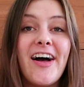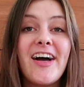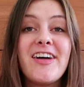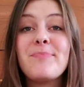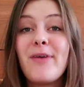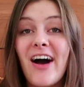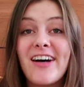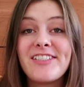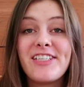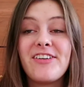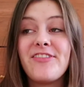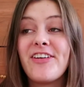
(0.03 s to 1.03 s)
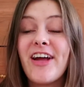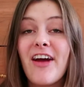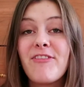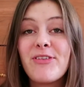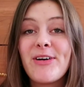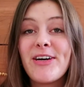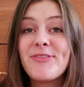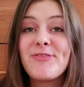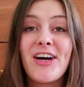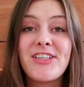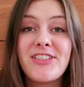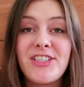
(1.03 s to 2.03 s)
I am positive that everyone
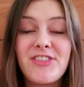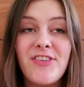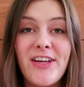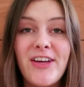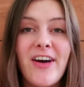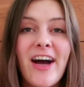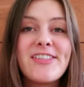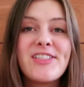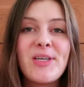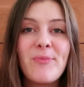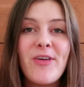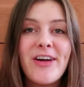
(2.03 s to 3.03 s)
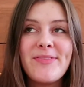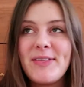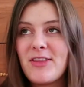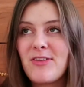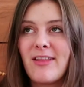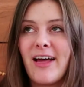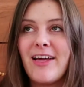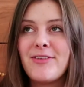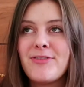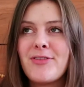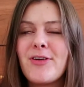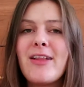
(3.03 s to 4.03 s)
watching this video has someone in their life,
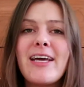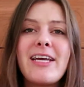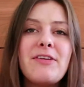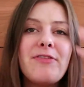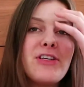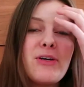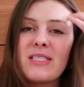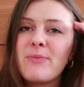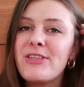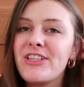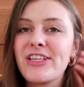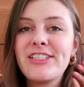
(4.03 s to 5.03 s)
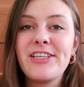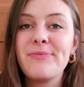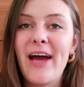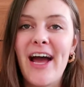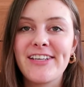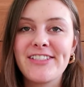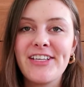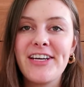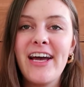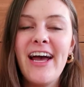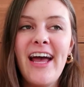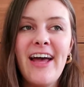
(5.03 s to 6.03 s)
or like even know someone just in
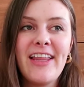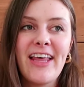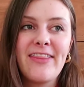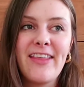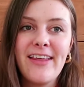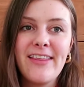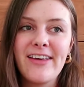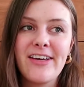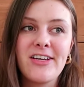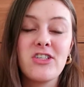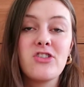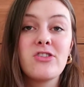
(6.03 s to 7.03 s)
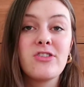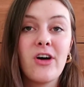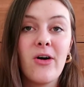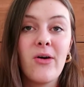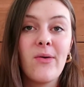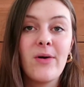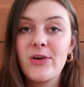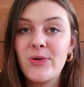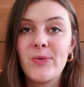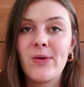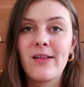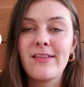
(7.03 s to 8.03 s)
passing, that they think is so
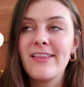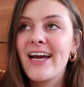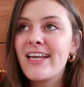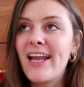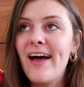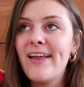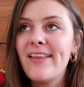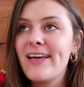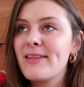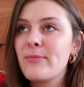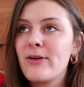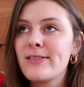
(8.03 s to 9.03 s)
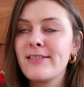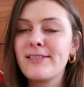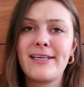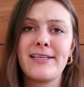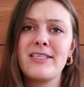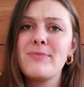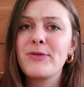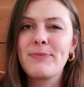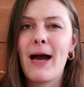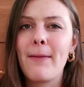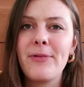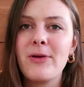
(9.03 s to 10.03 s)
cool. Like, not like the person is like the most
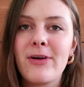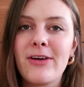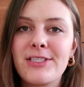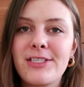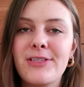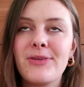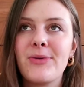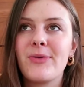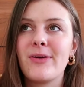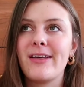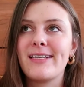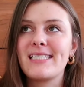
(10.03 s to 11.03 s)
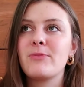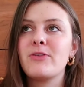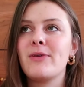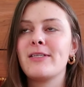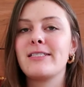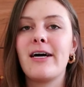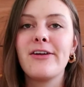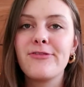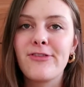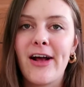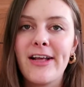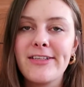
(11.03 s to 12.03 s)
popular person or like someone who has a ton of
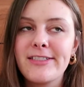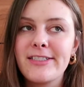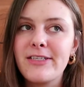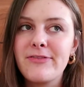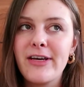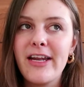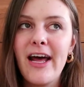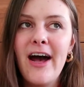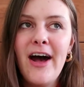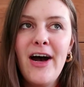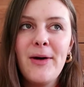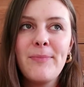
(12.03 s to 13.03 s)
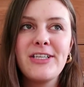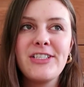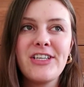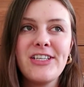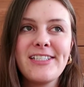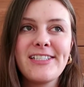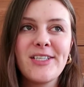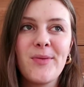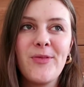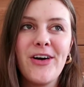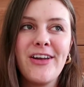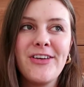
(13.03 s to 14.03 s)
friends even, but just
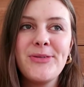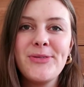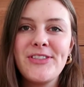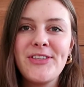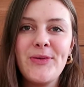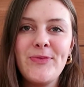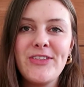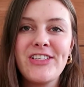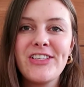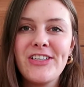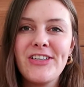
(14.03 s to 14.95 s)
someone who seems